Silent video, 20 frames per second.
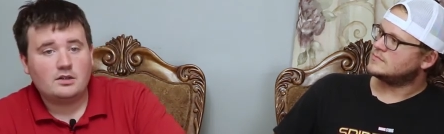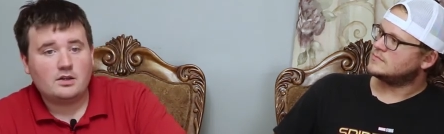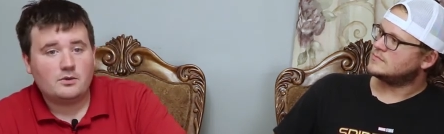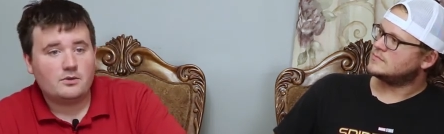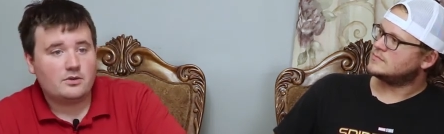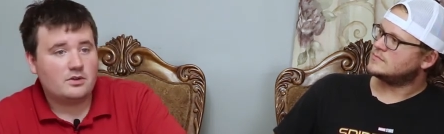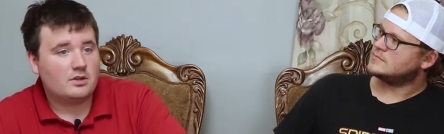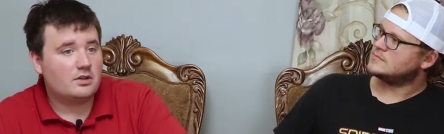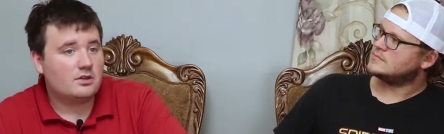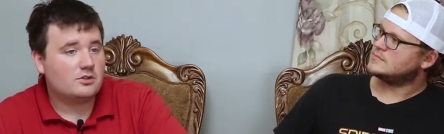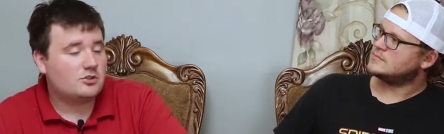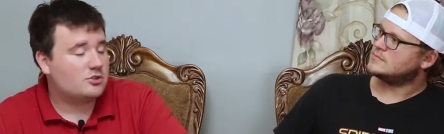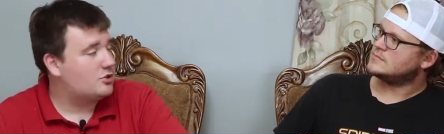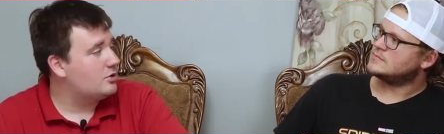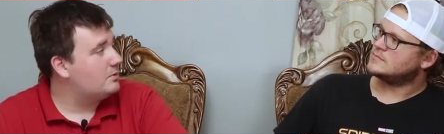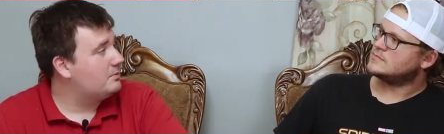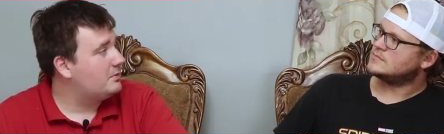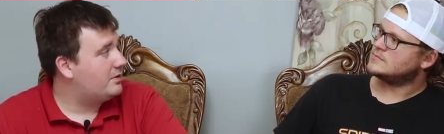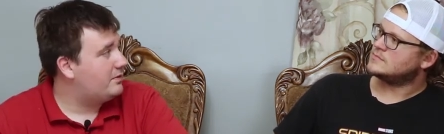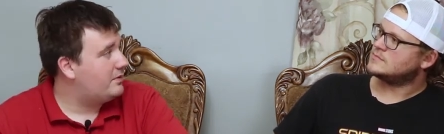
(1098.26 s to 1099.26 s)
Speaker 1: know, the
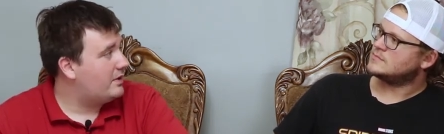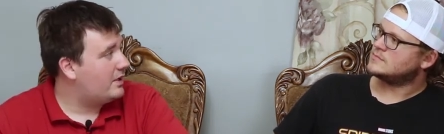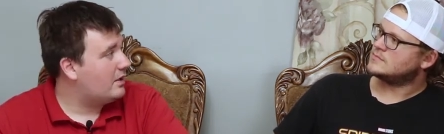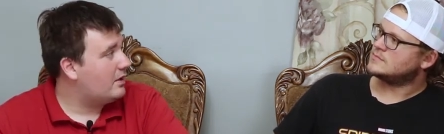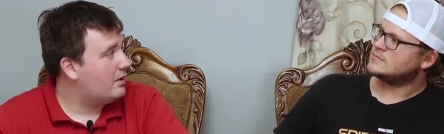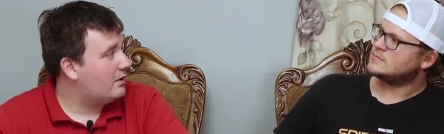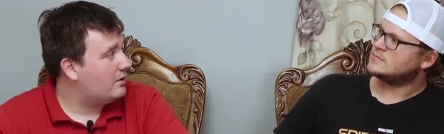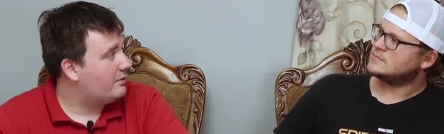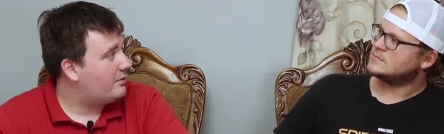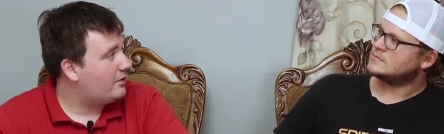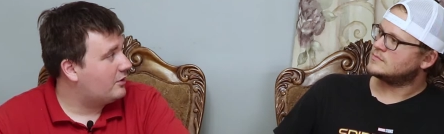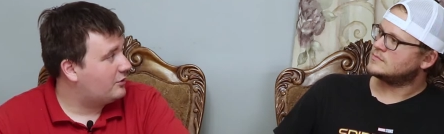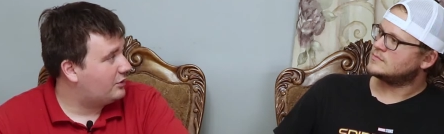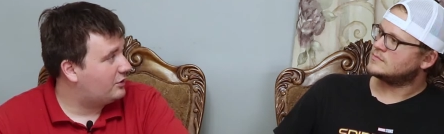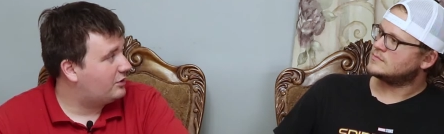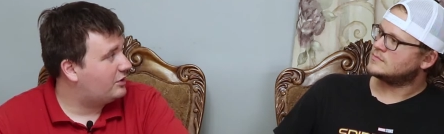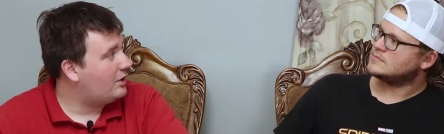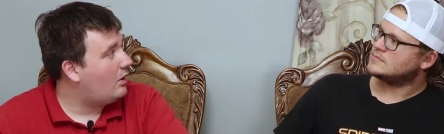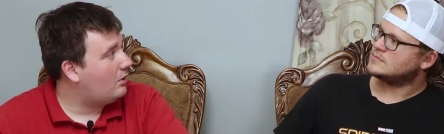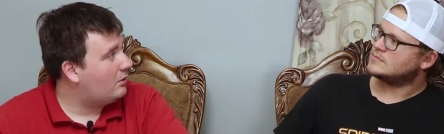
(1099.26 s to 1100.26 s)
Sturmgewehr, the first
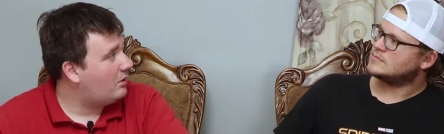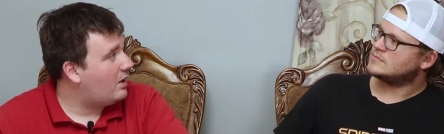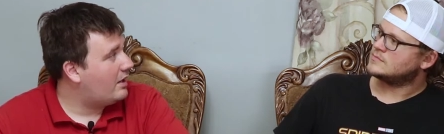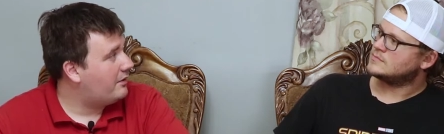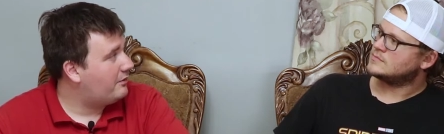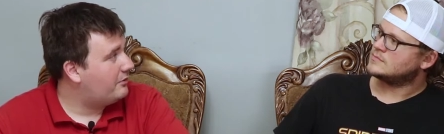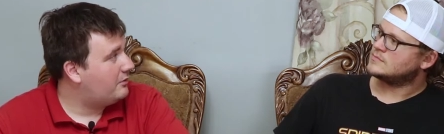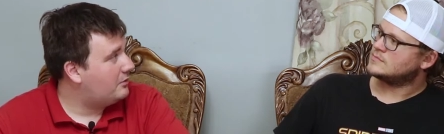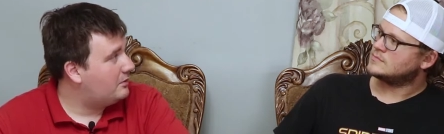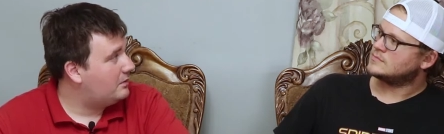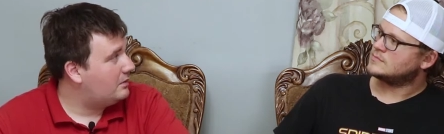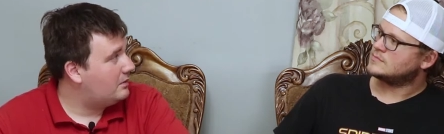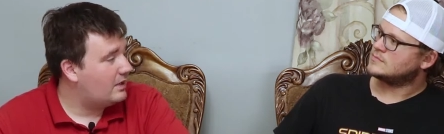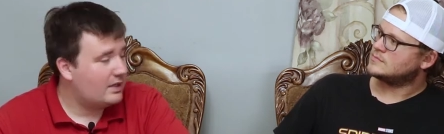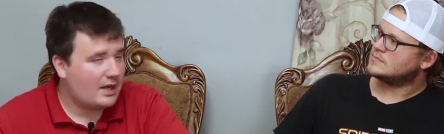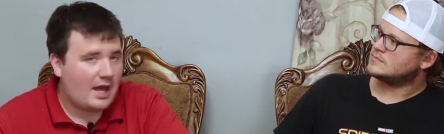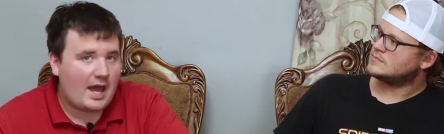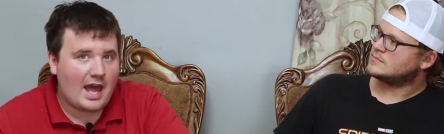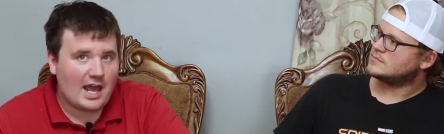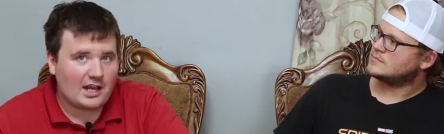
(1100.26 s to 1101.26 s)
assault rifle,
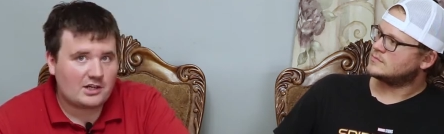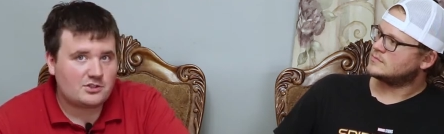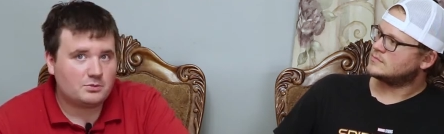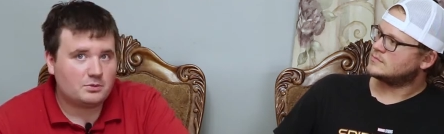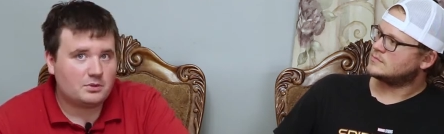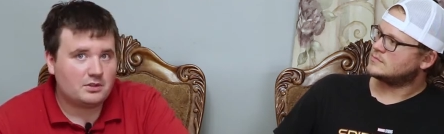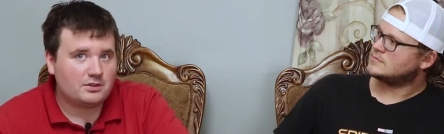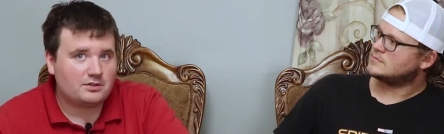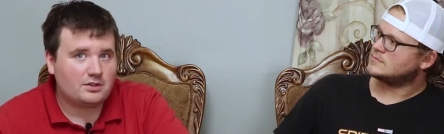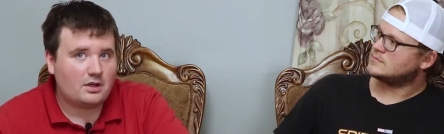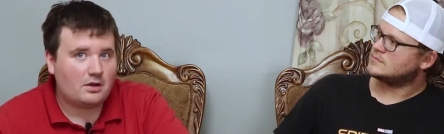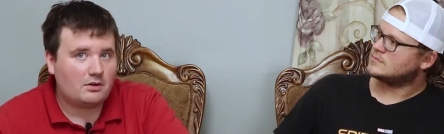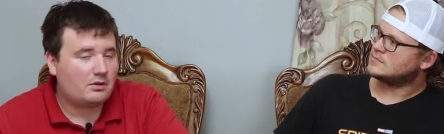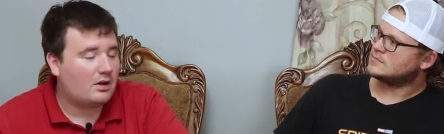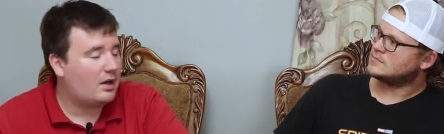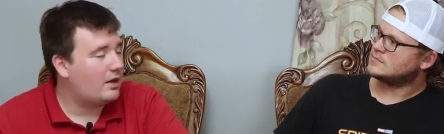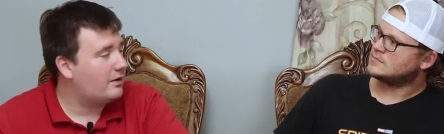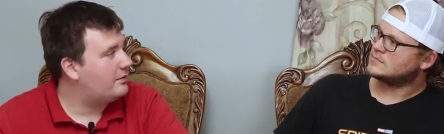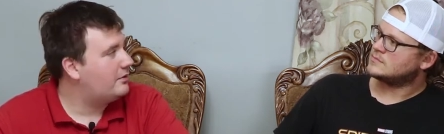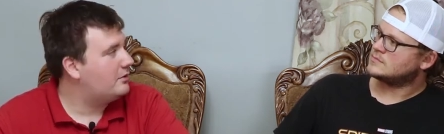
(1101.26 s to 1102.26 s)
an actual assault
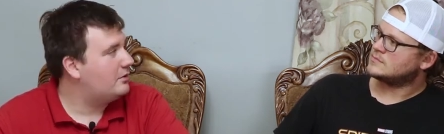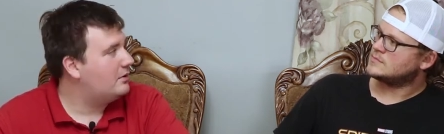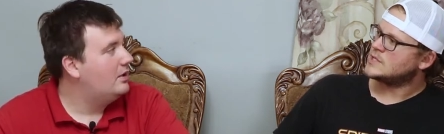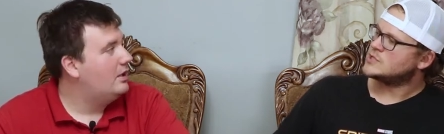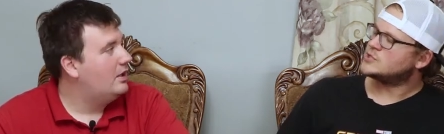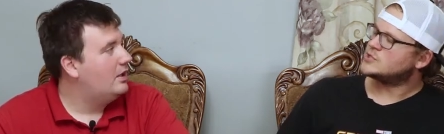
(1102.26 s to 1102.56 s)
rifle,